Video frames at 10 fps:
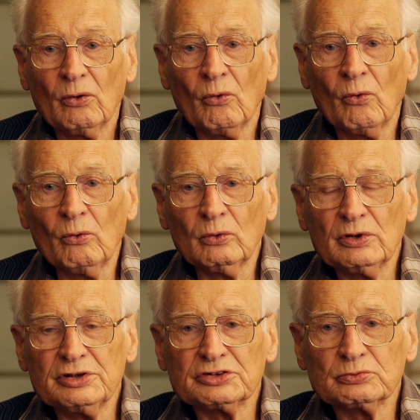All
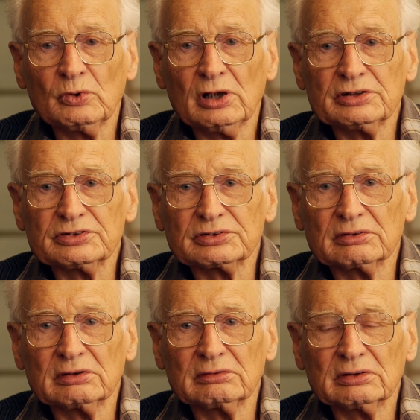this was
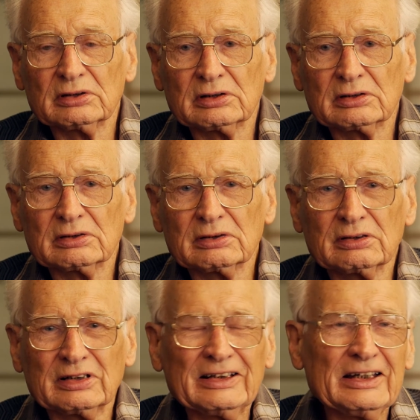
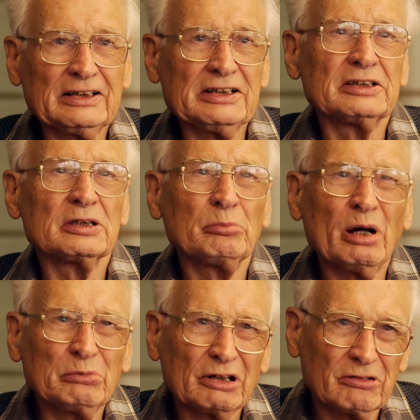clearly in the
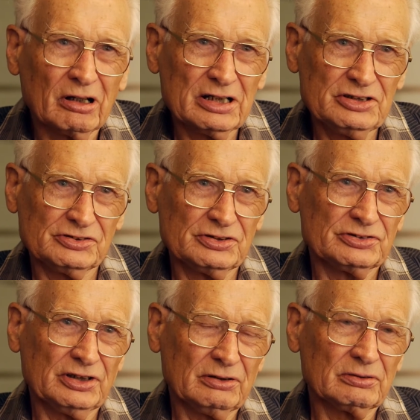public
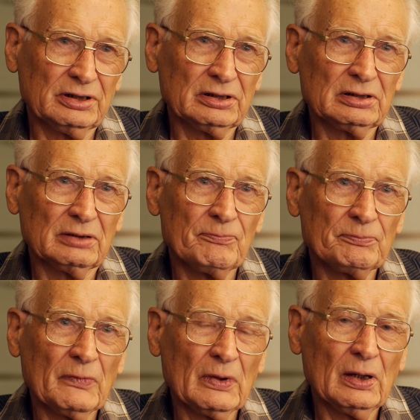relations area,
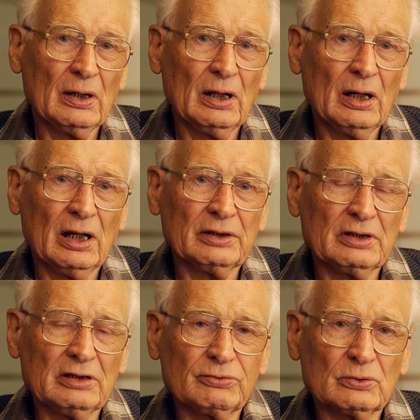and
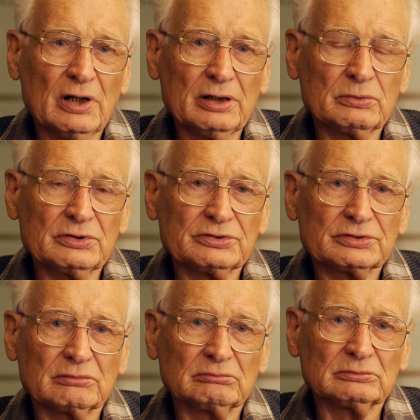therefore I was
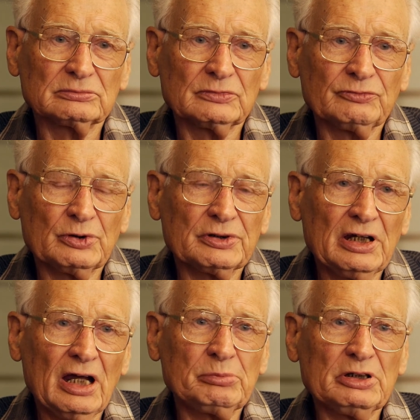very
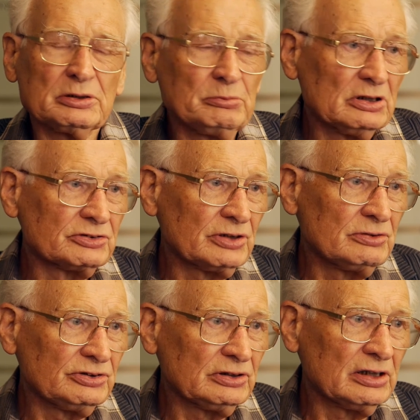happy to be
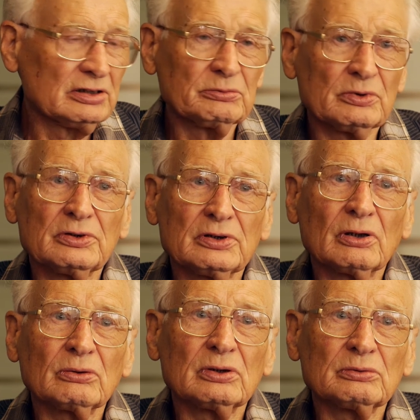associated with
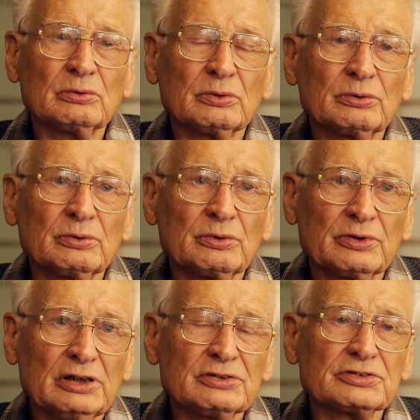
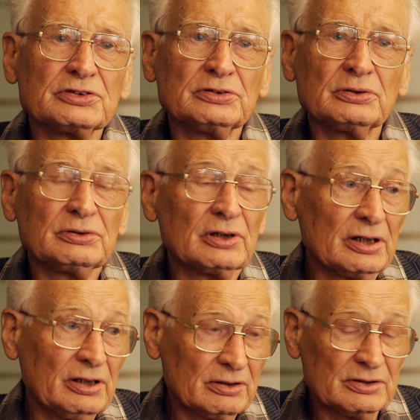the Institute, and I
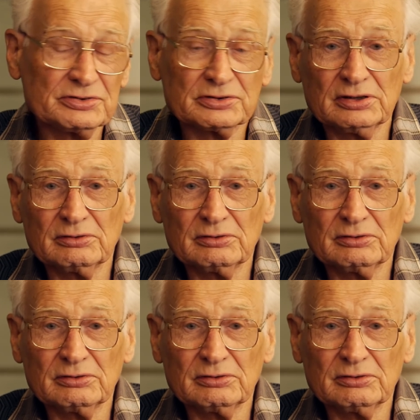noticed the